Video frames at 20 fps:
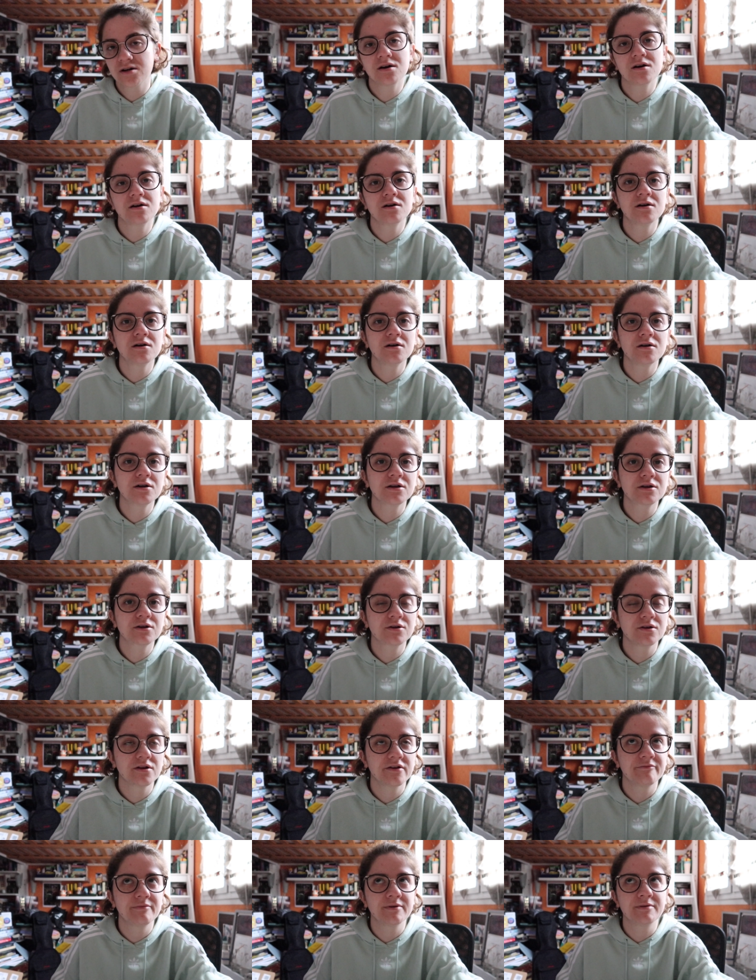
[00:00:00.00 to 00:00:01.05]
uh, it
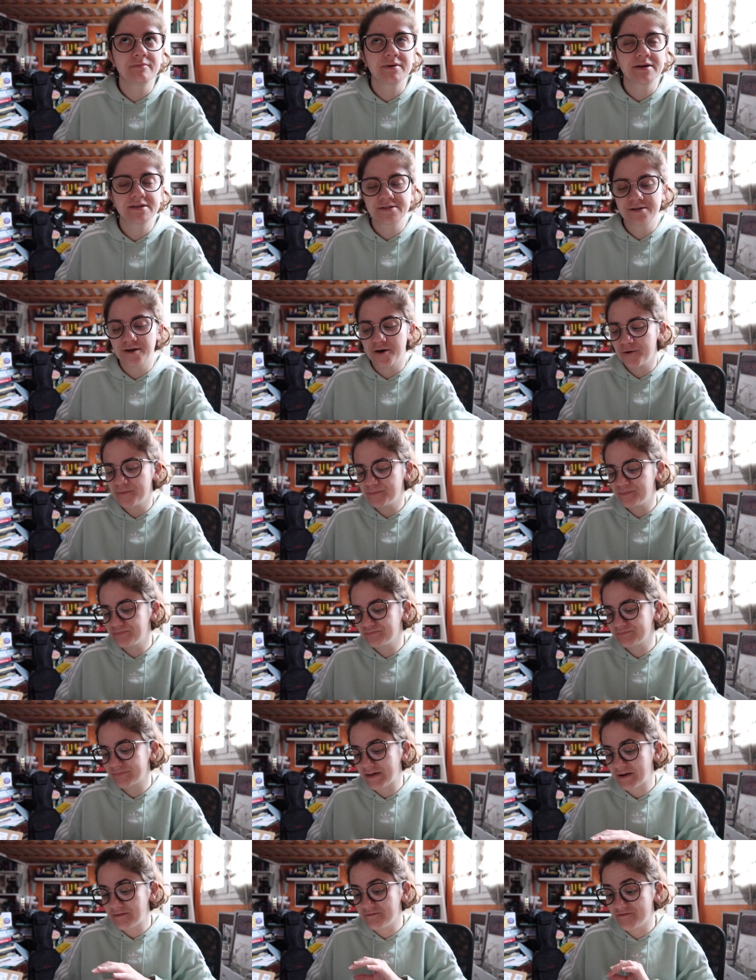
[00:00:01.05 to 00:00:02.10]
could have been better.
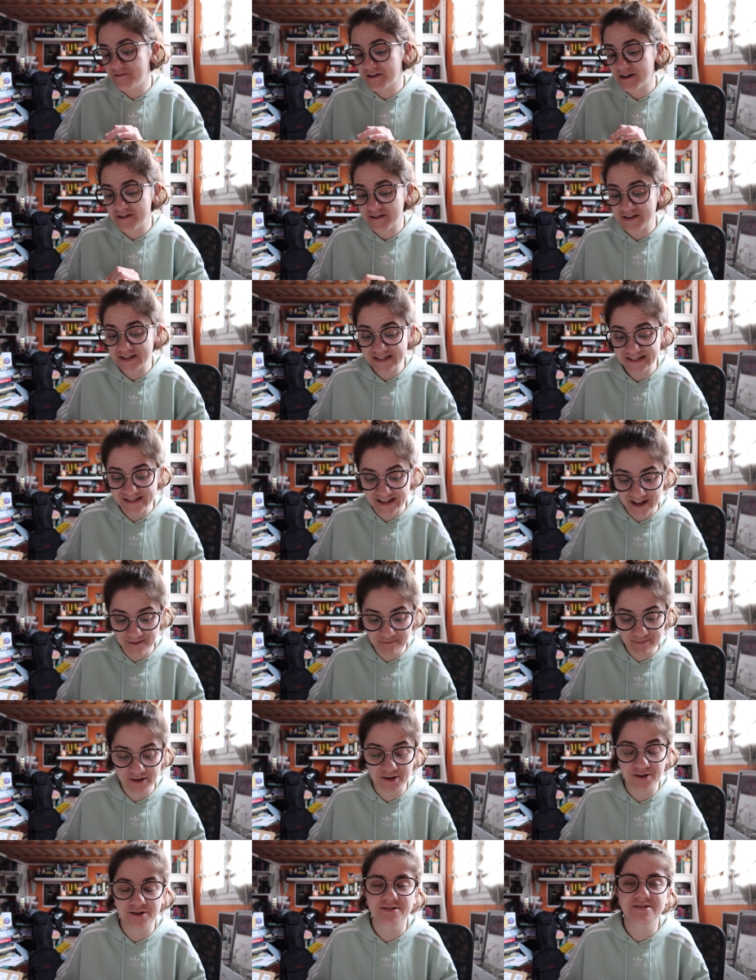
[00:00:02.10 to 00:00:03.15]
And I'm very
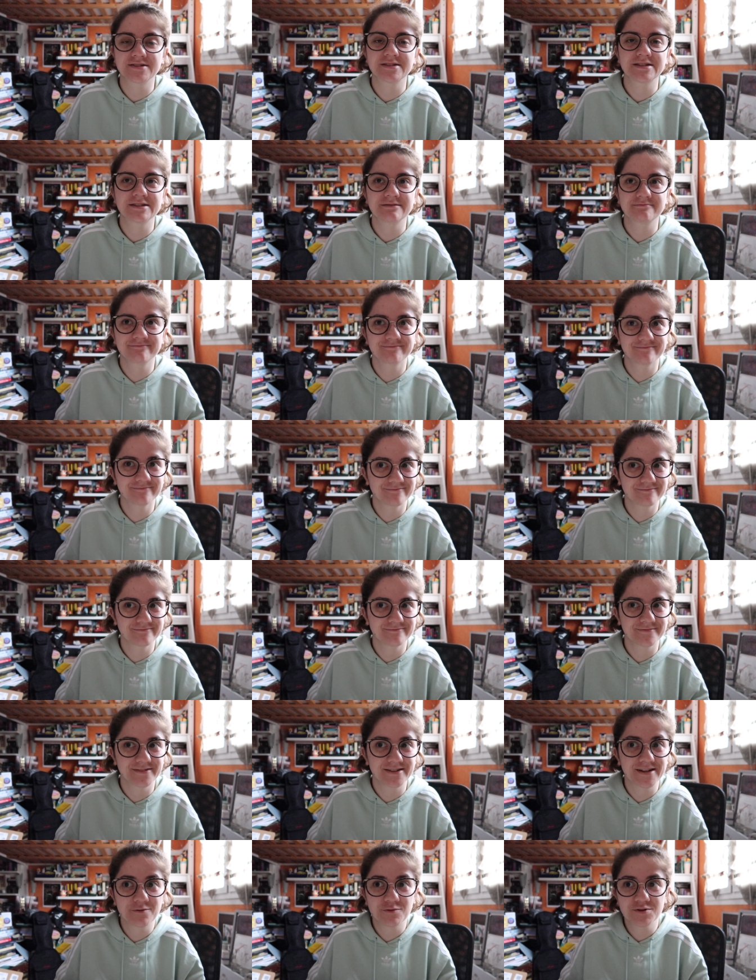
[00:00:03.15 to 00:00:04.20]
sad because
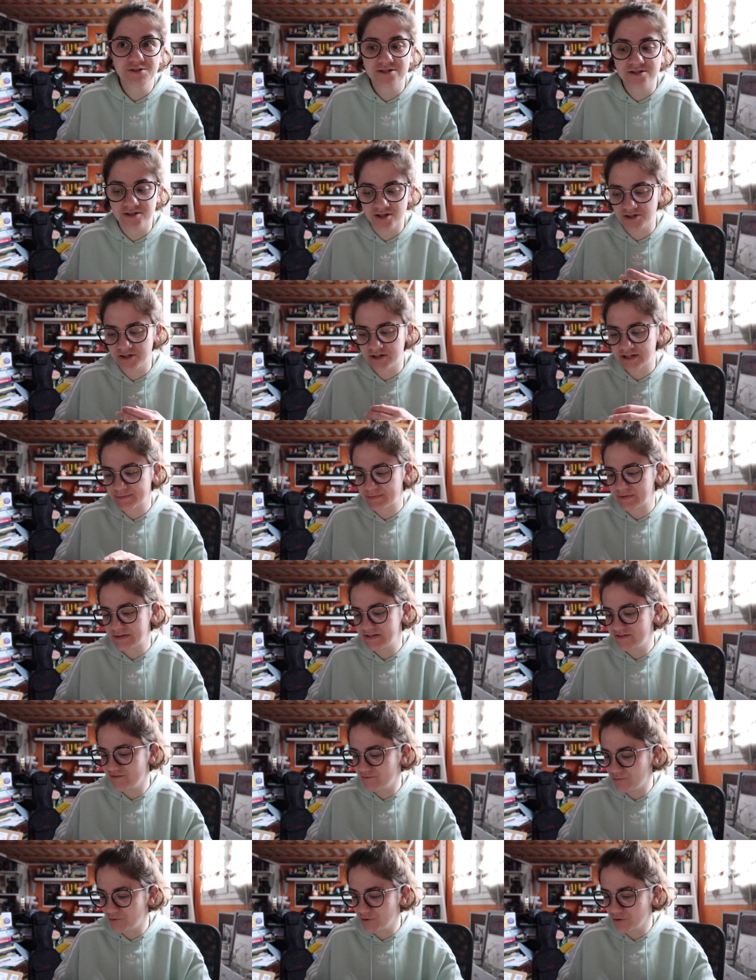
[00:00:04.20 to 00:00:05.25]
it was such an
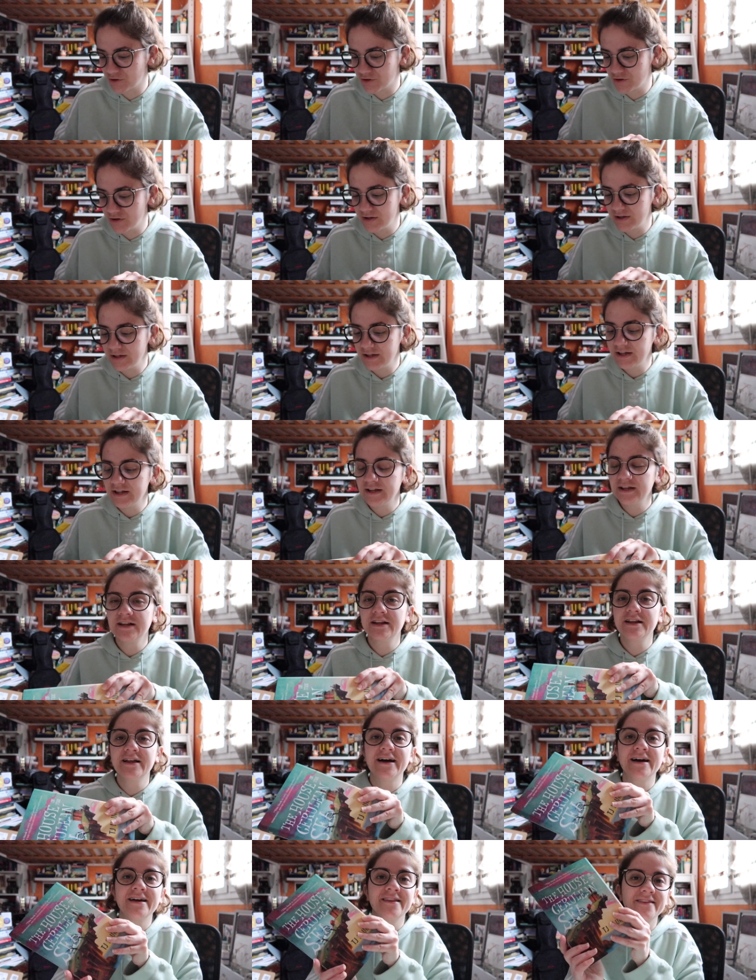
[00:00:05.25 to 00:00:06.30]
expensive book
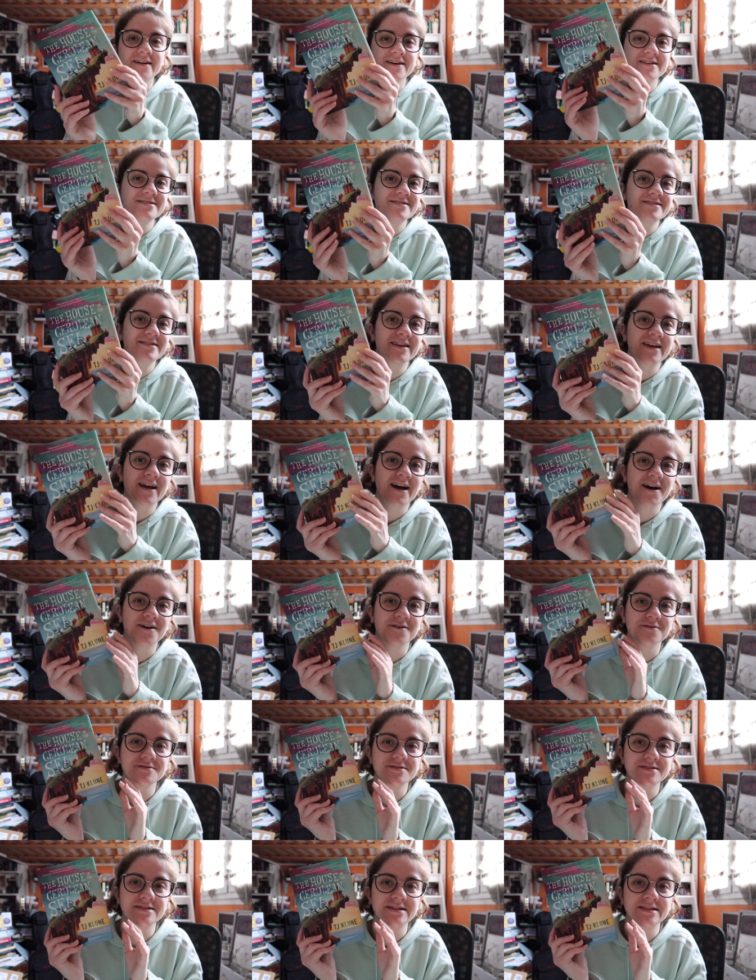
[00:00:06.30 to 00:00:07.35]
and that's the
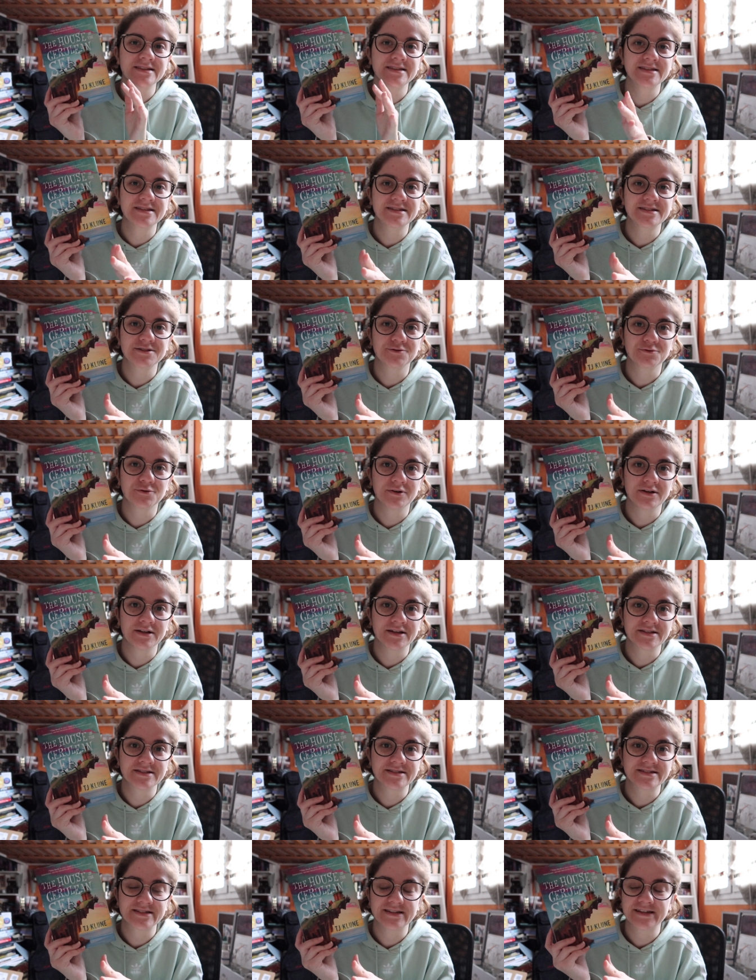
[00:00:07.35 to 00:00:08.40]
house in the
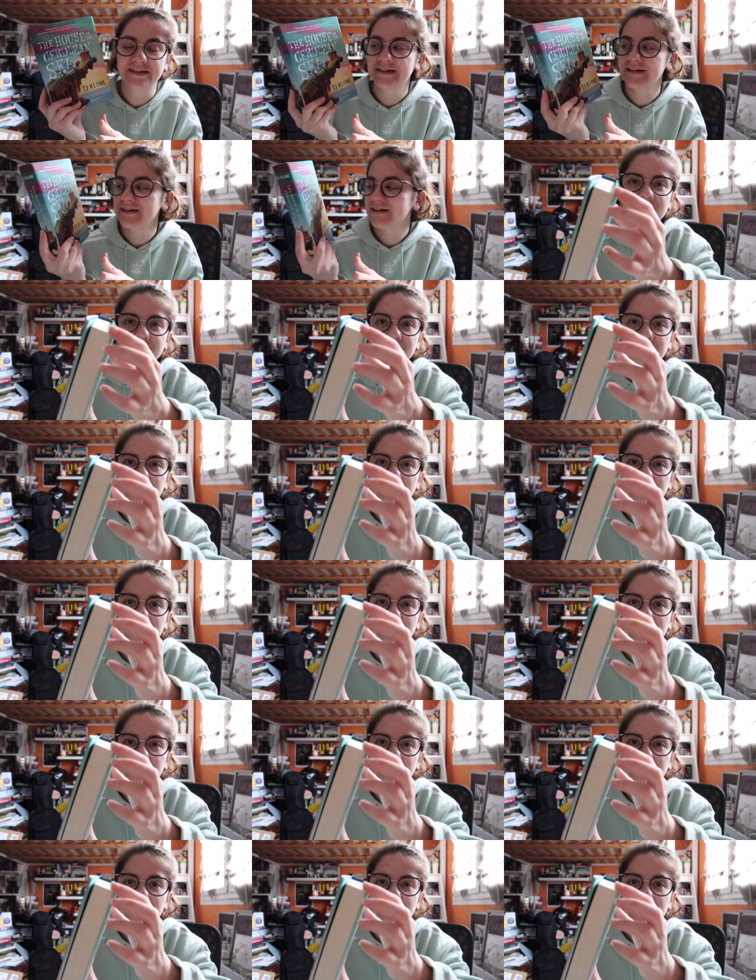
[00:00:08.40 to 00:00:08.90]
Cerulean Sea.